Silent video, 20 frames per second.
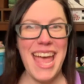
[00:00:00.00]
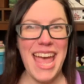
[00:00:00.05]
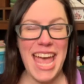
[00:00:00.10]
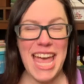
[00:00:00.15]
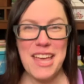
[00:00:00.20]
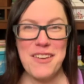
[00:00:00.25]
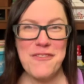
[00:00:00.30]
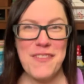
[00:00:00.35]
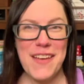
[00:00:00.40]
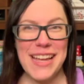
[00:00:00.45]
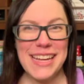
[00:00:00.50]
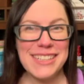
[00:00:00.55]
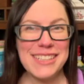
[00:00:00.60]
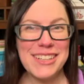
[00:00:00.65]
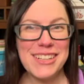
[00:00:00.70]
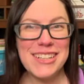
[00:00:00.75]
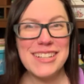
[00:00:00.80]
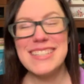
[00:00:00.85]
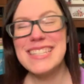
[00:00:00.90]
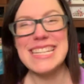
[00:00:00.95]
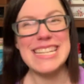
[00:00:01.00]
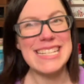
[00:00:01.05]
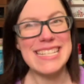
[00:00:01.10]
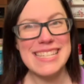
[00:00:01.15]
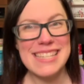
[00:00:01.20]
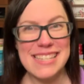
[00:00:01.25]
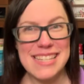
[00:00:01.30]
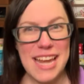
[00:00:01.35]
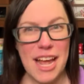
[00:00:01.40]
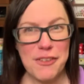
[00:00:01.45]
Hey fangirls, it's
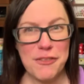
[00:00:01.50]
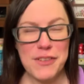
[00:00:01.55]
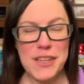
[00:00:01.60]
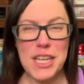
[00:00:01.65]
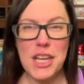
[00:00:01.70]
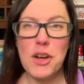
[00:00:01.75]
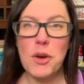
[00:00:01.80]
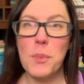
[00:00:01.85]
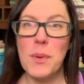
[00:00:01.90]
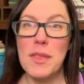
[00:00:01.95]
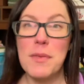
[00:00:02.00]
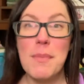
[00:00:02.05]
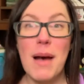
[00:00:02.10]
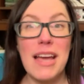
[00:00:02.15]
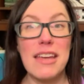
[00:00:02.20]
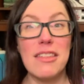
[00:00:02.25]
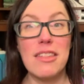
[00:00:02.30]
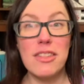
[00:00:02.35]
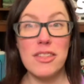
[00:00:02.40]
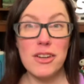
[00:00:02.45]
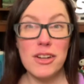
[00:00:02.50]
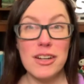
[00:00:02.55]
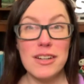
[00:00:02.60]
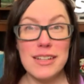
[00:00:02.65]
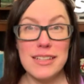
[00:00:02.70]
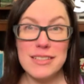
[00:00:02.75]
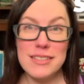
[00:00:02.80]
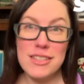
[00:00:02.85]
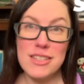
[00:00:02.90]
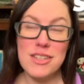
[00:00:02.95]
Steph here with my third
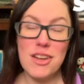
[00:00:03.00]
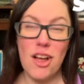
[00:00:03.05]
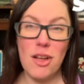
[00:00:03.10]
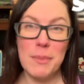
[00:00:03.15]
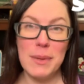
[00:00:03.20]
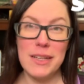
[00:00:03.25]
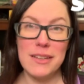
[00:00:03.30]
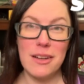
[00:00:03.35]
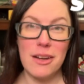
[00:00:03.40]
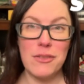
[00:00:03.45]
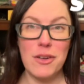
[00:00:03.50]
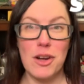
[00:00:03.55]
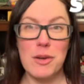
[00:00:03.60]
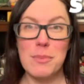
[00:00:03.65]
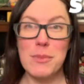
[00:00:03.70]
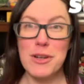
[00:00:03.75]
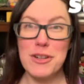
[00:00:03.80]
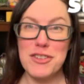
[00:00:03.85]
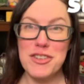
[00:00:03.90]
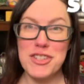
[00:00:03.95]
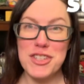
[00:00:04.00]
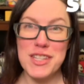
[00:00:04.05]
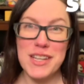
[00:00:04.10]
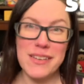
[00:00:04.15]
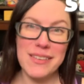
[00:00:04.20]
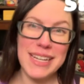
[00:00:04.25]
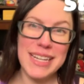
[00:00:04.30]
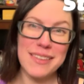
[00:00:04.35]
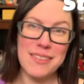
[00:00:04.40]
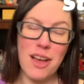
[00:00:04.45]
installment of our merch
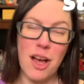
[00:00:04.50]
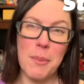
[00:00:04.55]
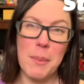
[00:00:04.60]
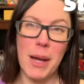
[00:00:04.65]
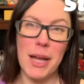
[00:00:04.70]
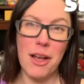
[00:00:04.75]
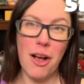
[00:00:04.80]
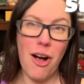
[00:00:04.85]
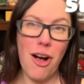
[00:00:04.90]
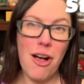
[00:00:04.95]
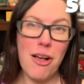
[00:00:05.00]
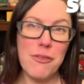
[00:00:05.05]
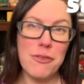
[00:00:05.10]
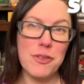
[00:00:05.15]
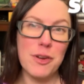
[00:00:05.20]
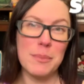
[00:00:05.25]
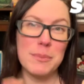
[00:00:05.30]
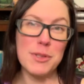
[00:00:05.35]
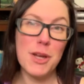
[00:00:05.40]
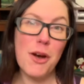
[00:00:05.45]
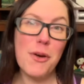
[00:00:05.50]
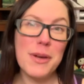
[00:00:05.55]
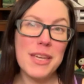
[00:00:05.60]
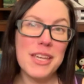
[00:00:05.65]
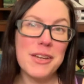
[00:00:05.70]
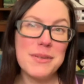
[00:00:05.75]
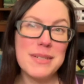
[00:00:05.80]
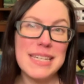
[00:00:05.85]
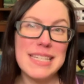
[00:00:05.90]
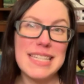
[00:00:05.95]
series on my haul from
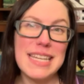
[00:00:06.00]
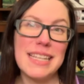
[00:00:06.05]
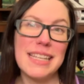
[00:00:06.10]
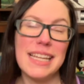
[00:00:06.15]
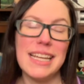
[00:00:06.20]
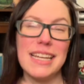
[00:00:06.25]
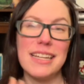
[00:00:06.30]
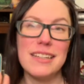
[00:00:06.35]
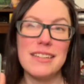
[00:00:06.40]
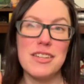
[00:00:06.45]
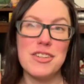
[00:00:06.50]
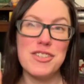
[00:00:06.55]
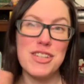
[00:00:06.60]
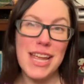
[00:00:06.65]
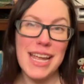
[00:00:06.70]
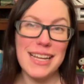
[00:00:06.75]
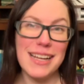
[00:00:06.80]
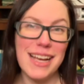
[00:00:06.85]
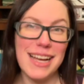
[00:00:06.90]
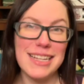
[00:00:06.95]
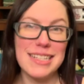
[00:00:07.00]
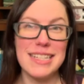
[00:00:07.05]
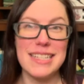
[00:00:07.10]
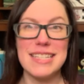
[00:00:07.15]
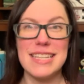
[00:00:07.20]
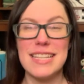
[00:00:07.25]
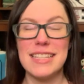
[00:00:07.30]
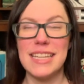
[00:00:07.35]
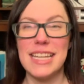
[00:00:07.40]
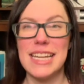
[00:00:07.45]
Tokyo Disneyland, Shanghai
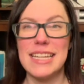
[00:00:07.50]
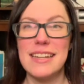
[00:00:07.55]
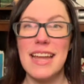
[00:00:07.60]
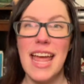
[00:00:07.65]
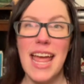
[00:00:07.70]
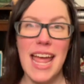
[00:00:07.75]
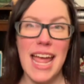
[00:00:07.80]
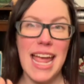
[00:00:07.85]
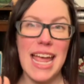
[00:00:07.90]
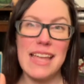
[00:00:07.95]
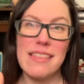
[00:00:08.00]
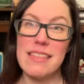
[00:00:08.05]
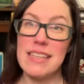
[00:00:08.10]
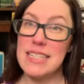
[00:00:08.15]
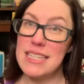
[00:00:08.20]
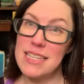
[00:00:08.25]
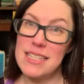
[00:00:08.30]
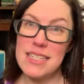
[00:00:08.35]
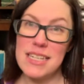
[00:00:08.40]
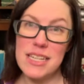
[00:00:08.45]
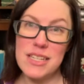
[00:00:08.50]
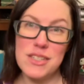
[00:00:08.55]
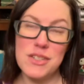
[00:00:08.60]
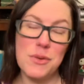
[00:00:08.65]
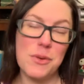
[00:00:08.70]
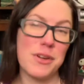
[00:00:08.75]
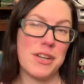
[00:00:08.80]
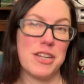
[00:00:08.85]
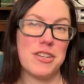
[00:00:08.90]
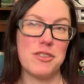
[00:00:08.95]
Disneyland, and the Disney
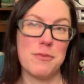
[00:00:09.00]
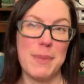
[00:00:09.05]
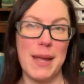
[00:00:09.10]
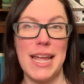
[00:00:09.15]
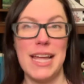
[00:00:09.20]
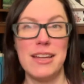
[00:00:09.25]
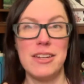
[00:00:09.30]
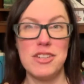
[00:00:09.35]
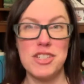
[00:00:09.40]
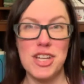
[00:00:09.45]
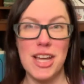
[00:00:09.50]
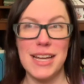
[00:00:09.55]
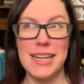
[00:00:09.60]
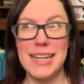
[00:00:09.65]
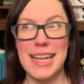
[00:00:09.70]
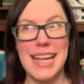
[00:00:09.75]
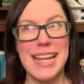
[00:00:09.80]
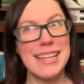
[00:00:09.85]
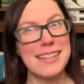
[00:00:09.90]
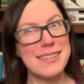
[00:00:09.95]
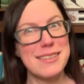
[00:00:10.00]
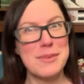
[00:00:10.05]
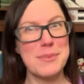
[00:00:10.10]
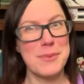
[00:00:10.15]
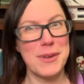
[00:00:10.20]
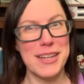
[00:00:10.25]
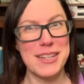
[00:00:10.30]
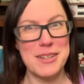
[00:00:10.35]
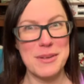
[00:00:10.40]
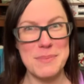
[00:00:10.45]
store in Japan, China, and some
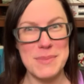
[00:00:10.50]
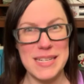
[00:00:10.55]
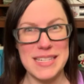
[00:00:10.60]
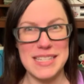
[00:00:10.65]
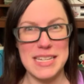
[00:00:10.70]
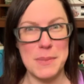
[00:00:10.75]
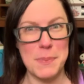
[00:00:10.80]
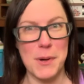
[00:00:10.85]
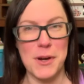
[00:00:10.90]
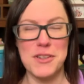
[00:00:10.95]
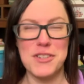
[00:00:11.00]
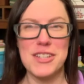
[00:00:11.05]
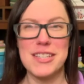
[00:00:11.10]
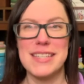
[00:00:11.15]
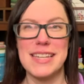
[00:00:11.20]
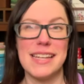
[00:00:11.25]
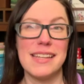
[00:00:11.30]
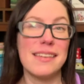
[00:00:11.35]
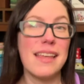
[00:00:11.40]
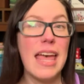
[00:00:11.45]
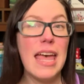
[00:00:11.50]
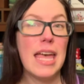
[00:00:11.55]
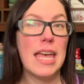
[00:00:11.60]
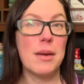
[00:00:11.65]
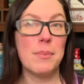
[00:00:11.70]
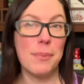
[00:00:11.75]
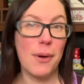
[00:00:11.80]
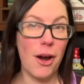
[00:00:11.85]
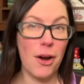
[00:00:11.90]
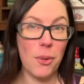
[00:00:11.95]
random Disney purchases.
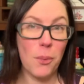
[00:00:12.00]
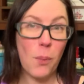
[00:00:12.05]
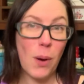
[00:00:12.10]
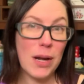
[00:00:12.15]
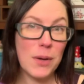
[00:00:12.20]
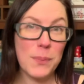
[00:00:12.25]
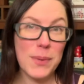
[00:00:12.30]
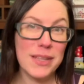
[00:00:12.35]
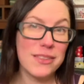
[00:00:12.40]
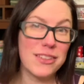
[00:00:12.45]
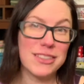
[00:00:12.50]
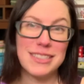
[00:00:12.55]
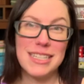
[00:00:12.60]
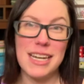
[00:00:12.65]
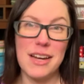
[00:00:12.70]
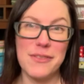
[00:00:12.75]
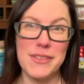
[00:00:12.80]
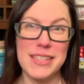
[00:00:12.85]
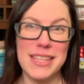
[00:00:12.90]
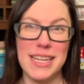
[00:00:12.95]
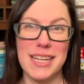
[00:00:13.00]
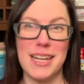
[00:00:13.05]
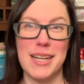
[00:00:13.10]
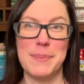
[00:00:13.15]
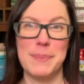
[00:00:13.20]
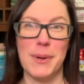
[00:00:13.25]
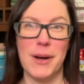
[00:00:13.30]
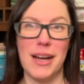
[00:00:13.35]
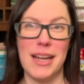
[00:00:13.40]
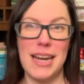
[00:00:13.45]
In part one, we looked at everything I
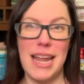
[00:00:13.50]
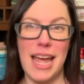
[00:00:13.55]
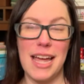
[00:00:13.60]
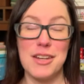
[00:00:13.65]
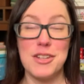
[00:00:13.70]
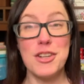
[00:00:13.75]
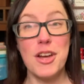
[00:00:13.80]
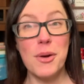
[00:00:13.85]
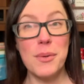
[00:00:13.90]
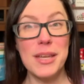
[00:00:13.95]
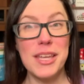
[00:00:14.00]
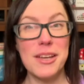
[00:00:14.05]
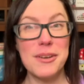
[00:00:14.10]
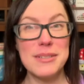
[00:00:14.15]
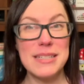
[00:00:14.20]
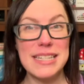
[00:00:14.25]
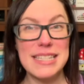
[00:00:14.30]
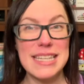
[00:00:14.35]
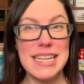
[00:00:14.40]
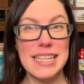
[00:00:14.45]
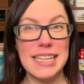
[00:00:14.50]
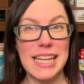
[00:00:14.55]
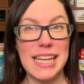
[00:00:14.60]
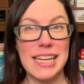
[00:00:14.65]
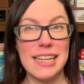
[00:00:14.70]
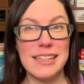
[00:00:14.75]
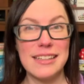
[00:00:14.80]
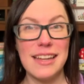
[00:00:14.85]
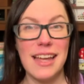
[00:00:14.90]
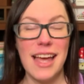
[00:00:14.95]
bought at Tokyo
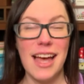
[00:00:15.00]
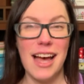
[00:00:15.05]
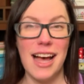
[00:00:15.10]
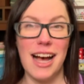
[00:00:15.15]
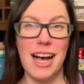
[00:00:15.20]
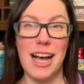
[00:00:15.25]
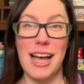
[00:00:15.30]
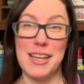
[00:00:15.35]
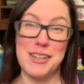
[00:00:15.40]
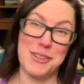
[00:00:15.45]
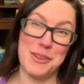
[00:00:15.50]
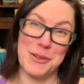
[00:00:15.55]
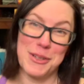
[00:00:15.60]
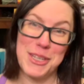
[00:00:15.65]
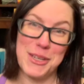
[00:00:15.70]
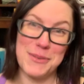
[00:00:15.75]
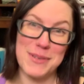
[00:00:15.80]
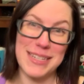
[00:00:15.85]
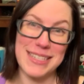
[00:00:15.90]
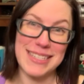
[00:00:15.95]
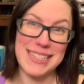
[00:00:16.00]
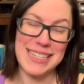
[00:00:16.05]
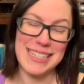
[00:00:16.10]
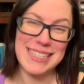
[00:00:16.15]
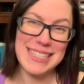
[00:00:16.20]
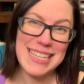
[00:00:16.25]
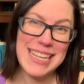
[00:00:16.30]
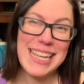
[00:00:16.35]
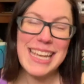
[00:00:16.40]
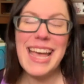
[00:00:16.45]
Disneyland and Tokyo Disney
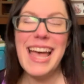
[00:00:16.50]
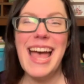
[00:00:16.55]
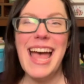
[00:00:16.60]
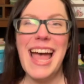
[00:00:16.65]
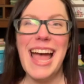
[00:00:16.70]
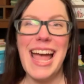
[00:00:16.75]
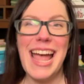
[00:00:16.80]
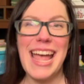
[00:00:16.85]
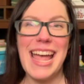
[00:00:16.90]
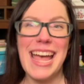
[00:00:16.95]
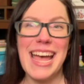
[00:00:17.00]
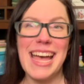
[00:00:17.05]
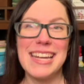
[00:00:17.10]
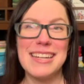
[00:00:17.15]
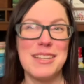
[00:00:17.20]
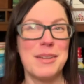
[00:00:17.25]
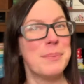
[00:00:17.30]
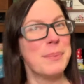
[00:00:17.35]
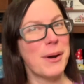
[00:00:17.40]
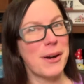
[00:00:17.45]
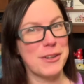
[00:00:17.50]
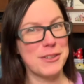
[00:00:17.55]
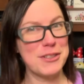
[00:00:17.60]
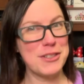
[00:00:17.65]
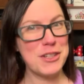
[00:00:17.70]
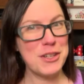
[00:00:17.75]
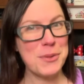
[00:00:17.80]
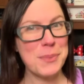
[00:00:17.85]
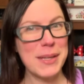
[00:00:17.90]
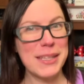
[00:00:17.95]
Sea, and in part
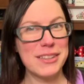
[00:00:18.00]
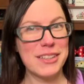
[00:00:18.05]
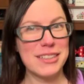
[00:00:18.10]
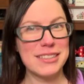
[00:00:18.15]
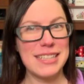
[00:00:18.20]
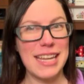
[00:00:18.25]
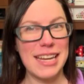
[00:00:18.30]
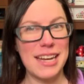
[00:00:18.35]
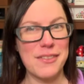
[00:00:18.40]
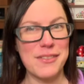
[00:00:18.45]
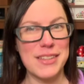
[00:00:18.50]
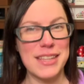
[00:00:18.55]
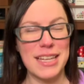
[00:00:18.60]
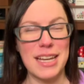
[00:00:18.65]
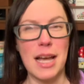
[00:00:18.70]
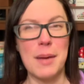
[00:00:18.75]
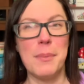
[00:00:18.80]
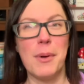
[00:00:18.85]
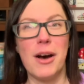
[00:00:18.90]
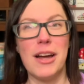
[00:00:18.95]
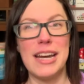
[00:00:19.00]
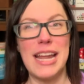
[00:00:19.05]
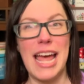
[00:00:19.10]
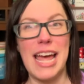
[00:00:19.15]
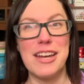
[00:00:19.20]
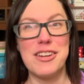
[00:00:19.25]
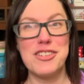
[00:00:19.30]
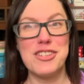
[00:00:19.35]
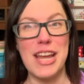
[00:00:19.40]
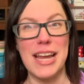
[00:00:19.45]
two, we looked at everything I bought
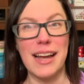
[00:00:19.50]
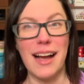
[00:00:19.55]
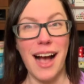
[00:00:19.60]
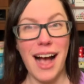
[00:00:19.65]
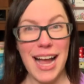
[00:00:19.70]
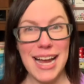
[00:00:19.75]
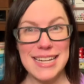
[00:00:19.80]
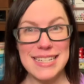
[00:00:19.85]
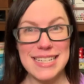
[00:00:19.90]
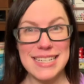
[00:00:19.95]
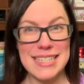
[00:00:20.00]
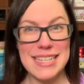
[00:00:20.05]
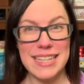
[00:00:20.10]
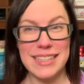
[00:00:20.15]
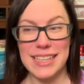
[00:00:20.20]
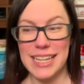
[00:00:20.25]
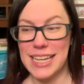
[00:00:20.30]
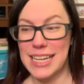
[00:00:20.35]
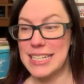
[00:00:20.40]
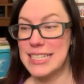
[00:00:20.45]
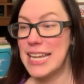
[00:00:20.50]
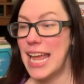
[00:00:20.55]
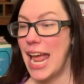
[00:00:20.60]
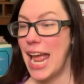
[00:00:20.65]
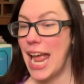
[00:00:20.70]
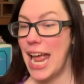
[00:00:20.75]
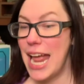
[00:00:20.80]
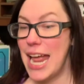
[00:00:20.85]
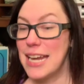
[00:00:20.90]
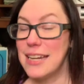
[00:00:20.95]
at Shanghai Disneyland,
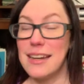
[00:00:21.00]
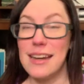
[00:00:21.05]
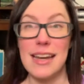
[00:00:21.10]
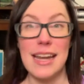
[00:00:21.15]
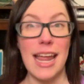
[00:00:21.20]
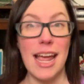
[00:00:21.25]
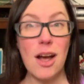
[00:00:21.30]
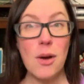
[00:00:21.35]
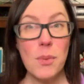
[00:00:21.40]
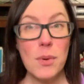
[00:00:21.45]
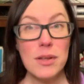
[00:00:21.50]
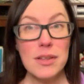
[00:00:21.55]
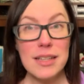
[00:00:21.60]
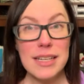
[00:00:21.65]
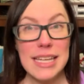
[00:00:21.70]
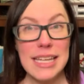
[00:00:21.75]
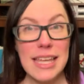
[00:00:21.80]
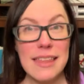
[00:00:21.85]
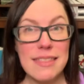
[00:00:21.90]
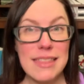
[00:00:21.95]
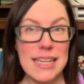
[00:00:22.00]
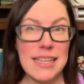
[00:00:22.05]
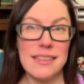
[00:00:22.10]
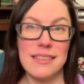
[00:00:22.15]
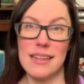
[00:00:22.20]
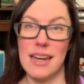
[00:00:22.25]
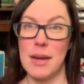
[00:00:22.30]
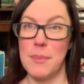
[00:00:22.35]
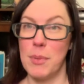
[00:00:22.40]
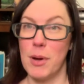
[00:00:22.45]
and now we're looking at things
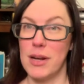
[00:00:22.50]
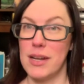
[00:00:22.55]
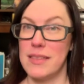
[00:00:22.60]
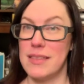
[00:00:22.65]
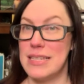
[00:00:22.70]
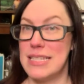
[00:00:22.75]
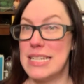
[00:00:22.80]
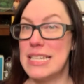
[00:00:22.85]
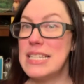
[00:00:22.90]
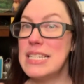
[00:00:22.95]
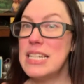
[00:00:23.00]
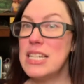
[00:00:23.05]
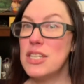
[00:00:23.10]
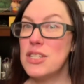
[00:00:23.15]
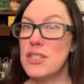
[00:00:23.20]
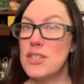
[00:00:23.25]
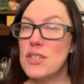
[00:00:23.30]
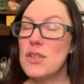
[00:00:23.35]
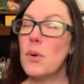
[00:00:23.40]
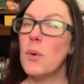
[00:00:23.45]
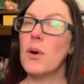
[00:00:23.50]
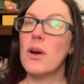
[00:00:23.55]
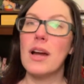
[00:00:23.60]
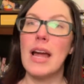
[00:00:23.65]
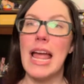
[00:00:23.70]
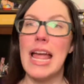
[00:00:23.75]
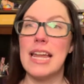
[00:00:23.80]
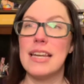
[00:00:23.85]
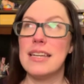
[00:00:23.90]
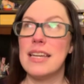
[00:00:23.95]
that I bought in the Disney store
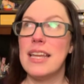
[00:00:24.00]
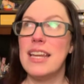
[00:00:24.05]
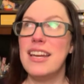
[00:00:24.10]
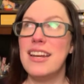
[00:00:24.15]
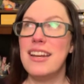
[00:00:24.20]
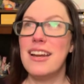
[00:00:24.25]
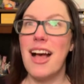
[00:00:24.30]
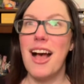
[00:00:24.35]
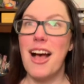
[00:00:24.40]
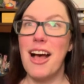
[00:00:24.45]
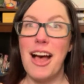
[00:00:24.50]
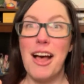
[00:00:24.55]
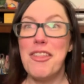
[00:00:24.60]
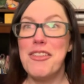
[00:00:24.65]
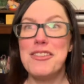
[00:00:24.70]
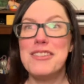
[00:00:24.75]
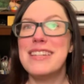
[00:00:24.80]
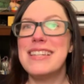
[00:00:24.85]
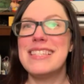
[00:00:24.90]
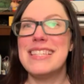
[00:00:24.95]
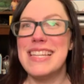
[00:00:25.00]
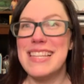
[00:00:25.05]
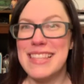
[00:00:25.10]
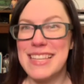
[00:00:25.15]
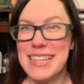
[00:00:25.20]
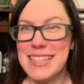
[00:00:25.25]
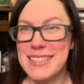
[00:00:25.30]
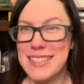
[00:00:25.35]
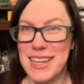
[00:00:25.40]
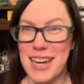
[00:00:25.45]
and in other Disney
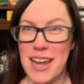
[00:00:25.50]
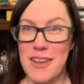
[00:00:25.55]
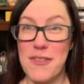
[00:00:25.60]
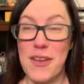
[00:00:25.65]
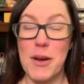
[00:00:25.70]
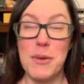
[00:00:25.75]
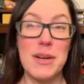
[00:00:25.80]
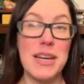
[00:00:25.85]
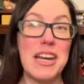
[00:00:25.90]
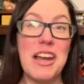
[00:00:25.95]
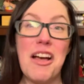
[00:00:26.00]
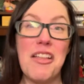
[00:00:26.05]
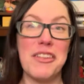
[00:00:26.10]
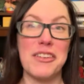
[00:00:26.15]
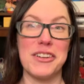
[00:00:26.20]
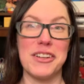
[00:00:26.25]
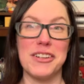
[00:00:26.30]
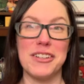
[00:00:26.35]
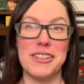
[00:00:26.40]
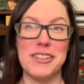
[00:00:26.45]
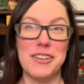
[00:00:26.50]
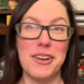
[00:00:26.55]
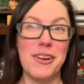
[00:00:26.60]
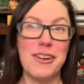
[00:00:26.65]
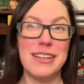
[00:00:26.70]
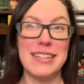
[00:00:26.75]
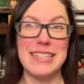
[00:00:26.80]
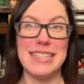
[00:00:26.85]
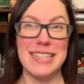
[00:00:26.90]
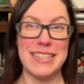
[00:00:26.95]
things that I found in other
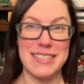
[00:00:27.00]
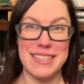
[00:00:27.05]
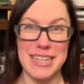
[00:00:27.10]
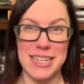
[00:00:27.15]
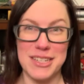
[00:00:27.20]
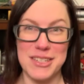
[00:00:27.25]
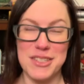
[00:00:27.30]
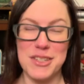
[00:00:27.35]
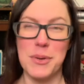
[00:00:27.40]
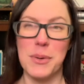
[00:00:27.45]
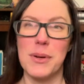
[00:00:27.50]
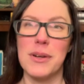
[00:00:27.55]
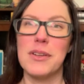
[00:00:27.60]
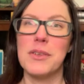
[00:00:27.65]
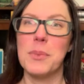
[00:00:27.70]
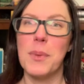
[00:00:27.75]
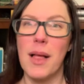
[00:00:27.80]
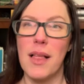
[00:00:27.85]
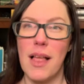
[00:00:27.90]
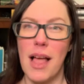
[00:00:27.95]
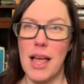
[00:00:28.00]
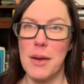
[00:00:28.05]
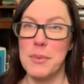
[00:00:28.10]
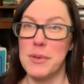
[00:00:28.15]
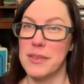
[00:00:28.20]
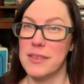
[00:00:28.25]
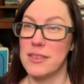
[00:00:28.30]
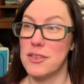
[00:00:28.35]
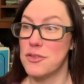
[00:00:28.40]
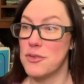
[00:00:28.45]
non-Disney stores while I
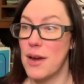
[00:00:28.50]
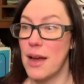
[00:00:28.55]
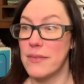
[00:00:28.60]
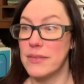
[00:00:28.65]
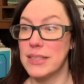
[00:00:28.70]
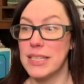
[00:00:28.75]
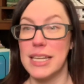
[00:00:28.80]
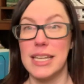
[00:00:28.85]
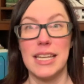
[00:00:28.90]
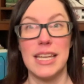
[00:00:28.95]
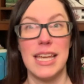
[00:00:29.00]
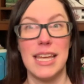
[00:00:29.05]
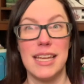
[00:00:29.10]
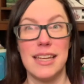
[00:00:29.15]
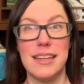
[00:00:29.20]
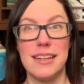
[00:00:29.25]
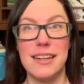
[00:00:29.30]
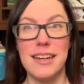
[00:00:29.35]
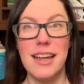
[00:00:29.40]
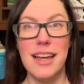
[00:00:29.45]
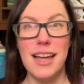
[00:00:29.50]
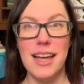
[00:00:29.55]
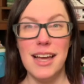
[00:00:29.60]
was traveling in